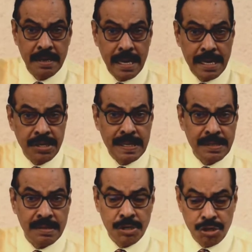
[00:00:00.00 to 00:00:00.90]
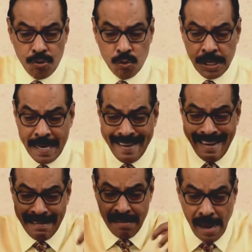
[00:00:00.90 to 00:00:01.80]
Asians, and Jews
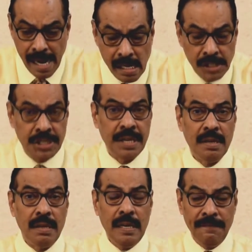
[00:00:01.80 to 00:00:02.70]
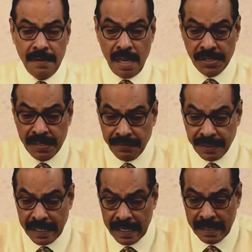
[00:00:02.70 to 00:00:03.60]
indulged in philosophy,